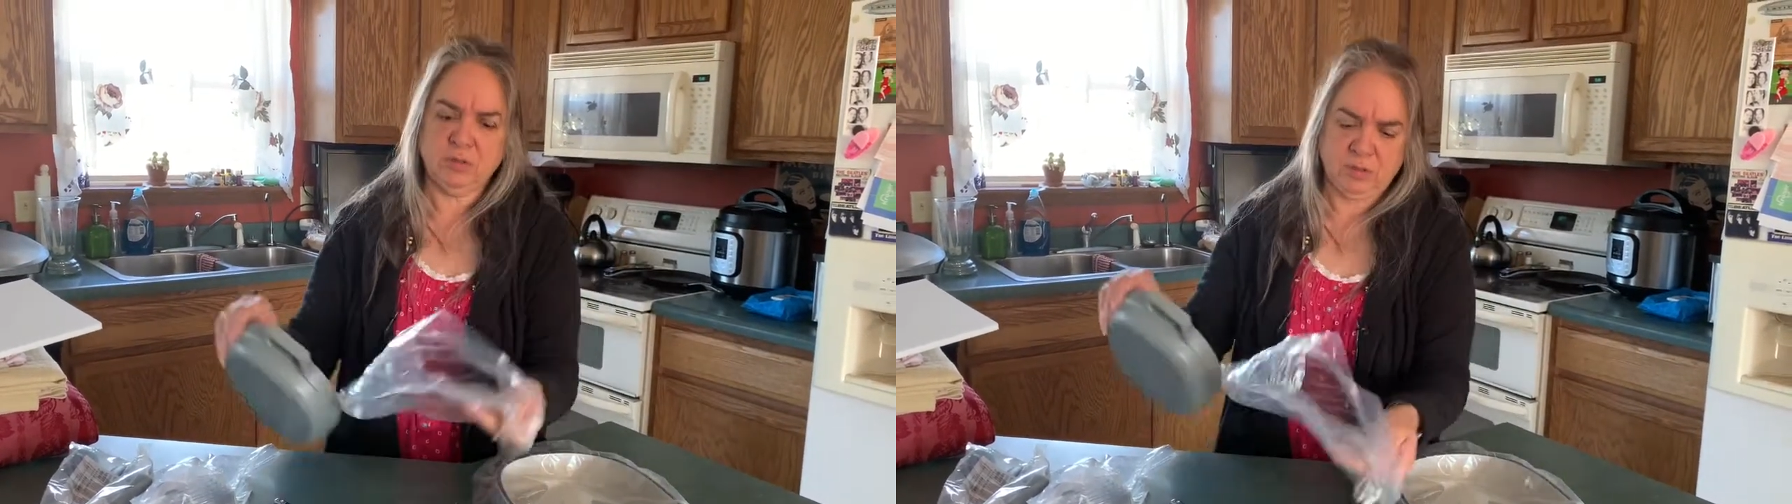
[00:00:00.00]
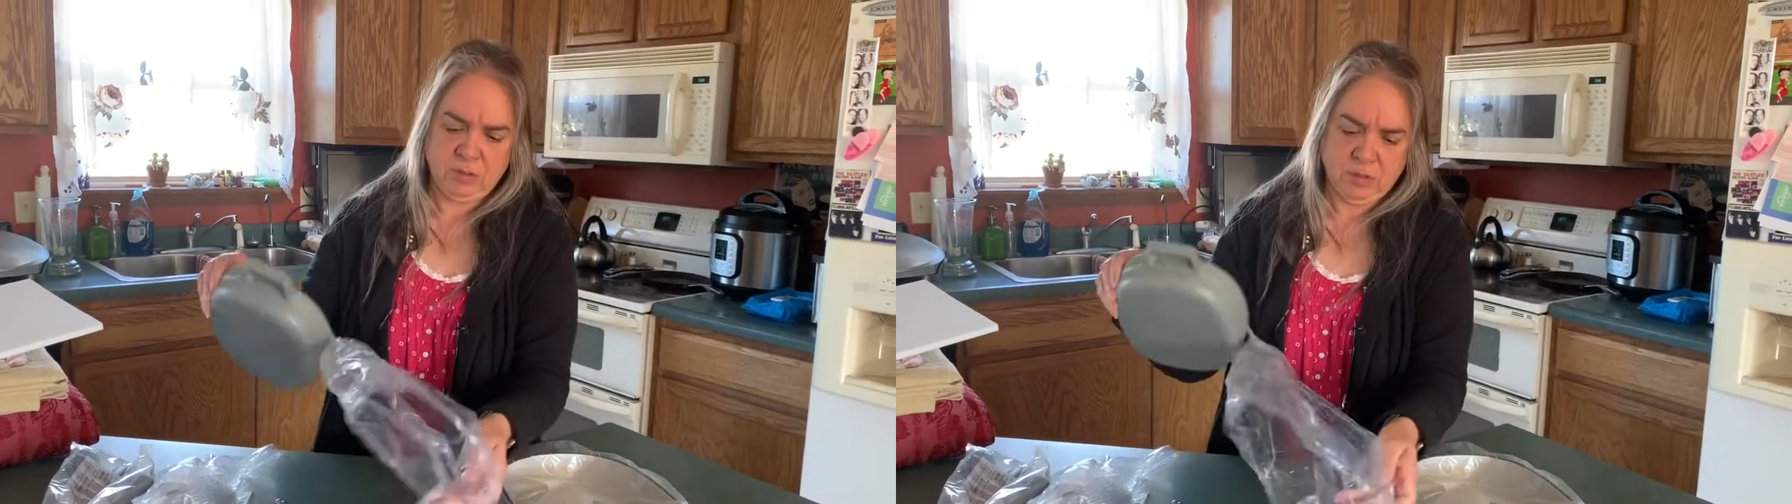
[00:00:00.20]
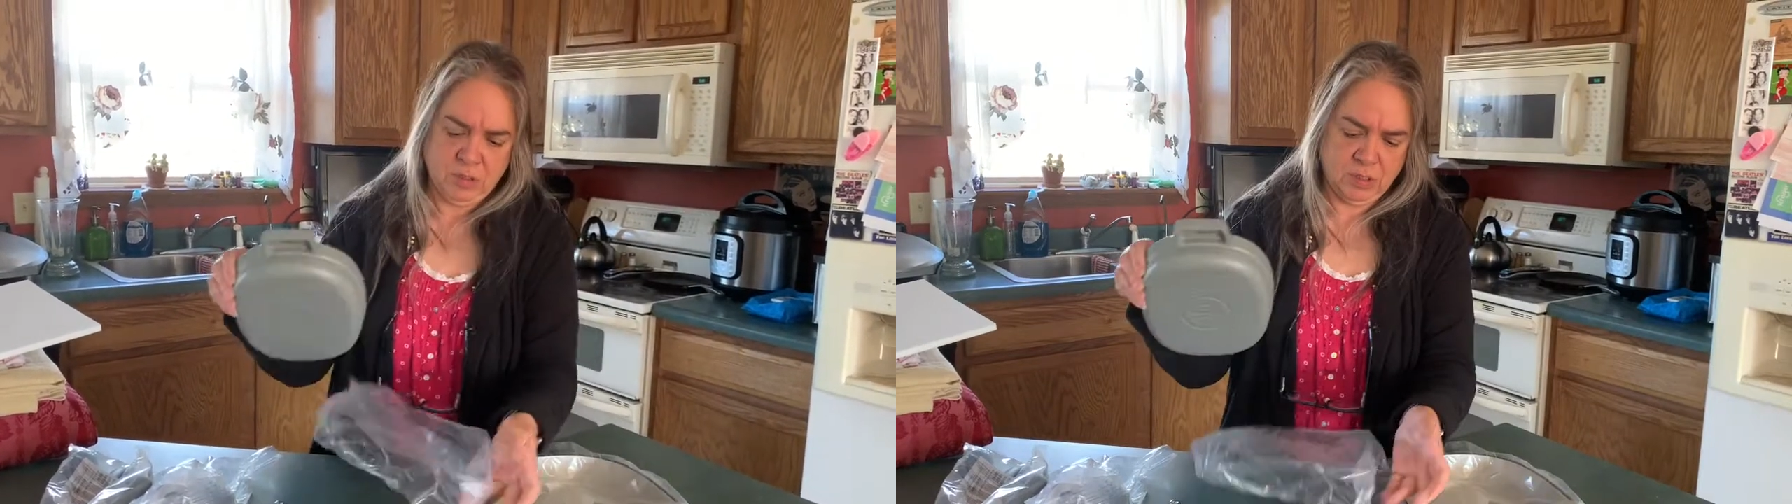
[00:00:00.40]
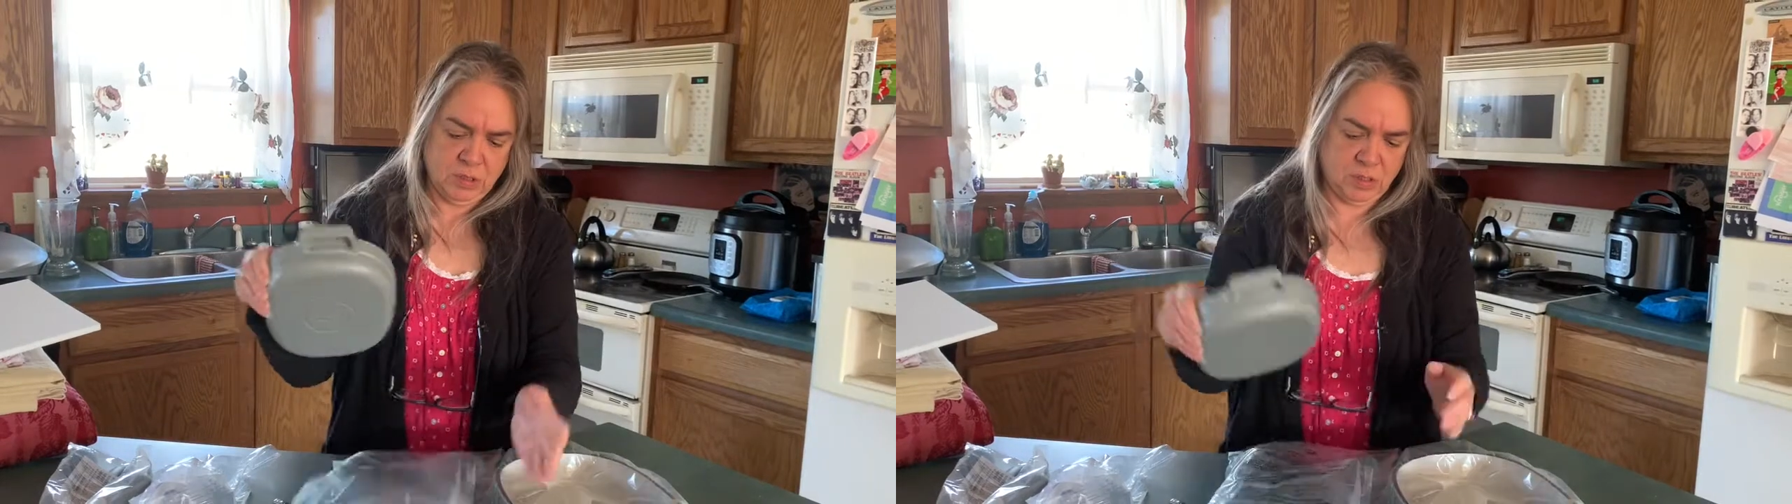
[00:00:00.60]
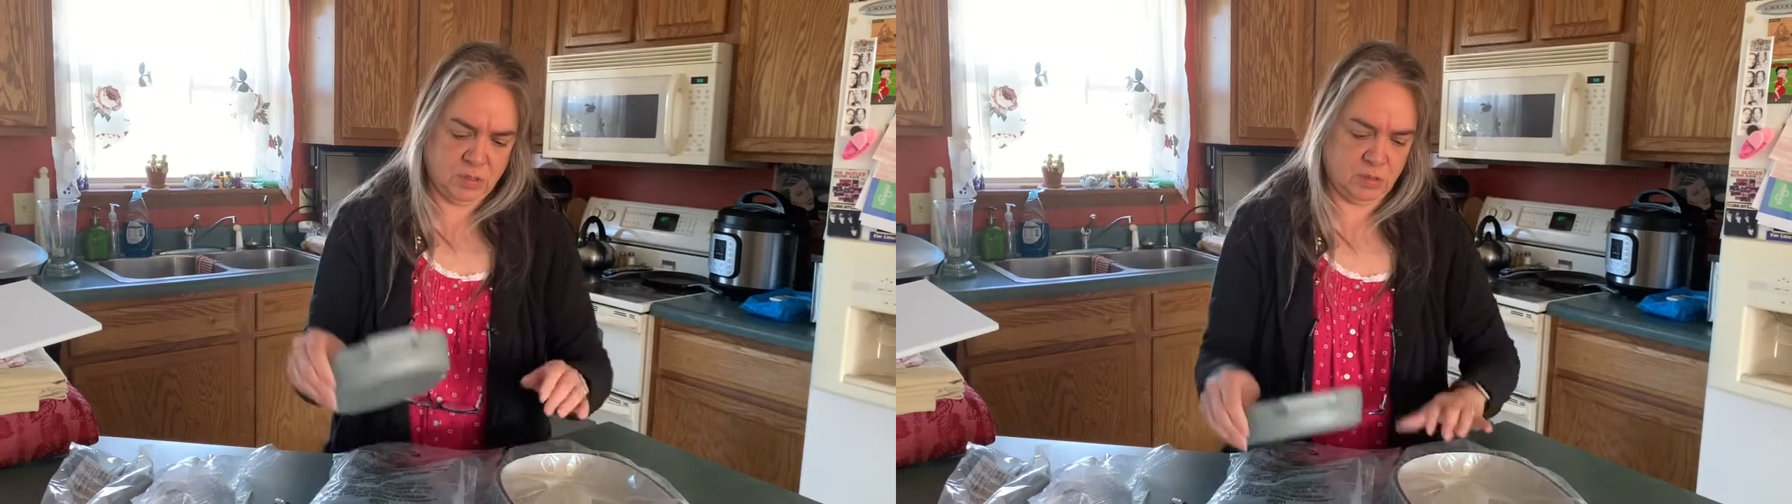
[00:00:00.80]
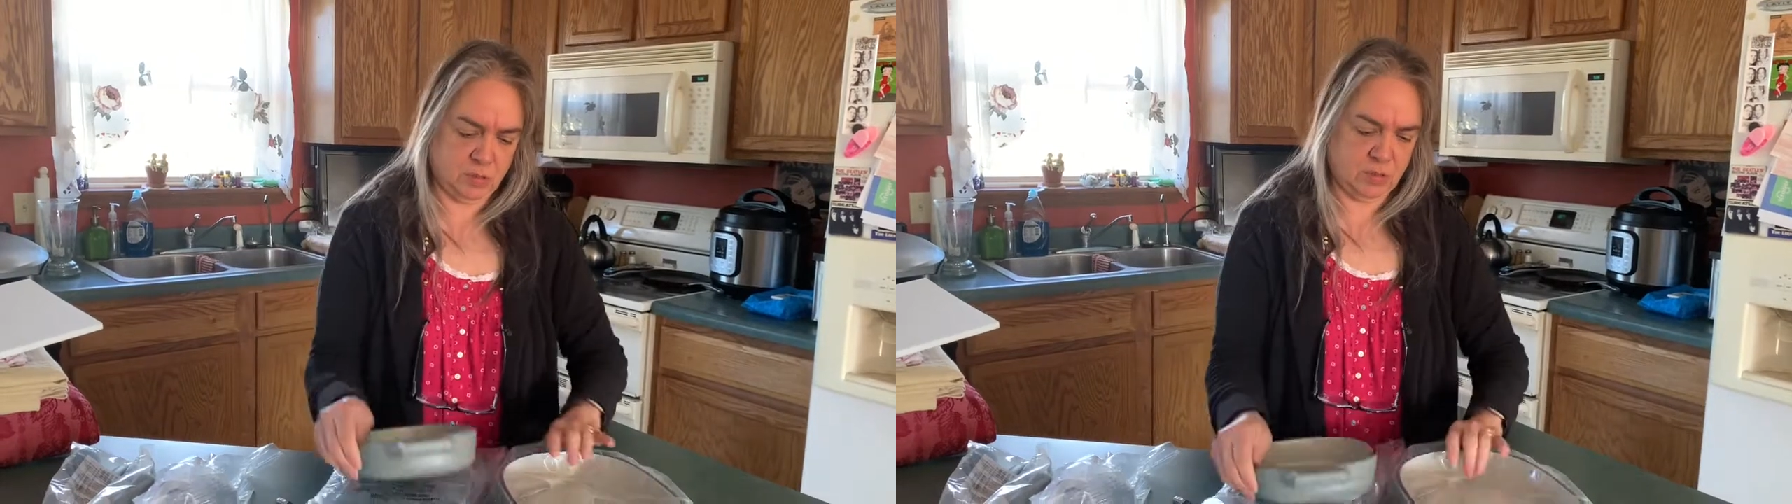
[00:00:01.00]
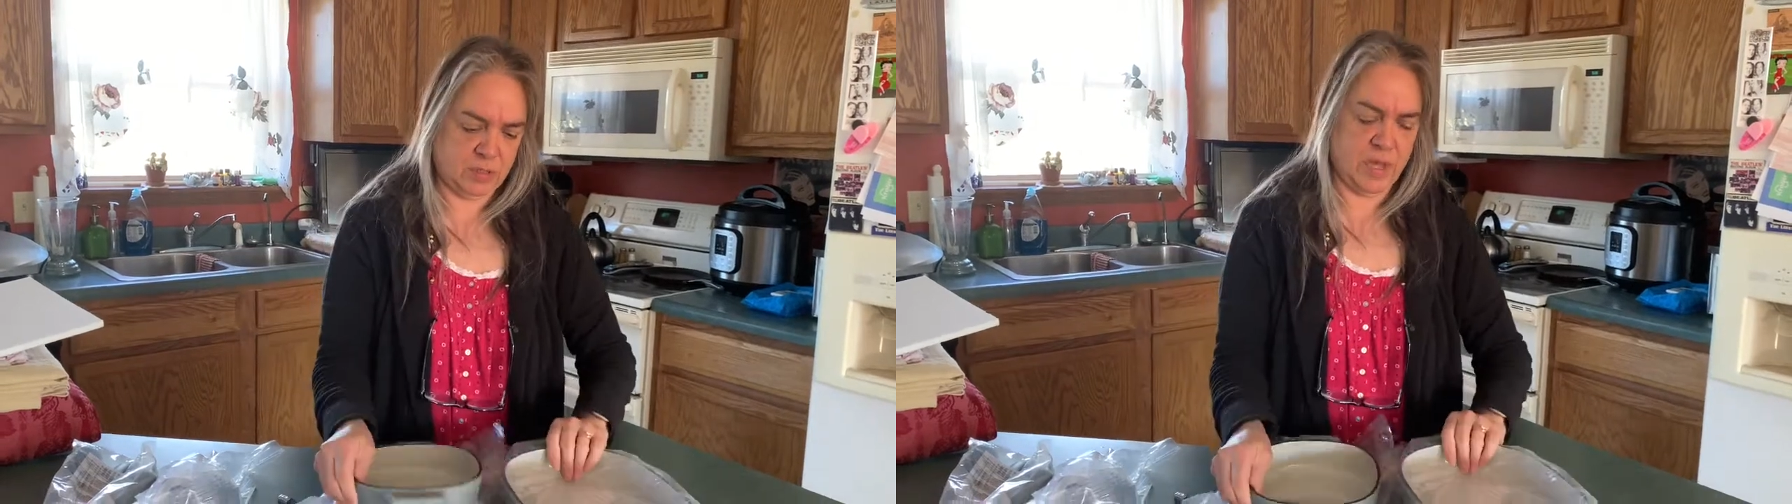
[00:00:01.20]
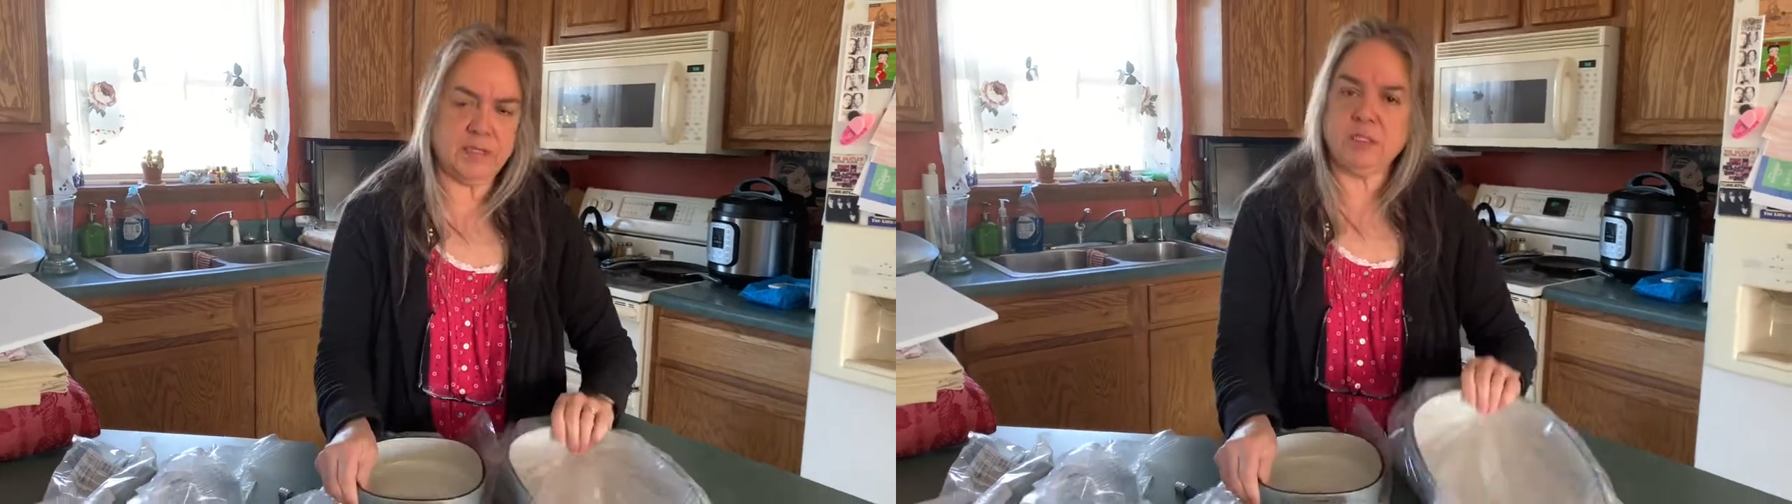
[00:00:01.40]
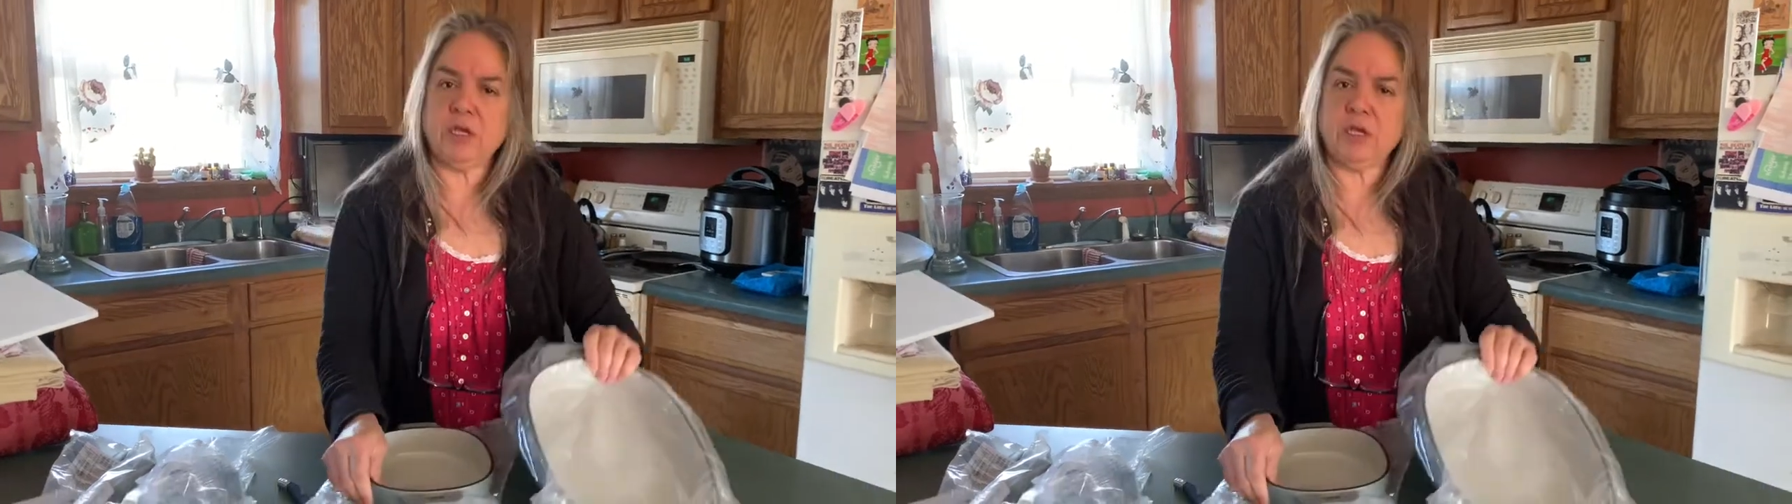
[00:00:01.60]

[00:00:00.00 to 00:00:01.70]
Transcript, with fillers: Mm -hmm. This size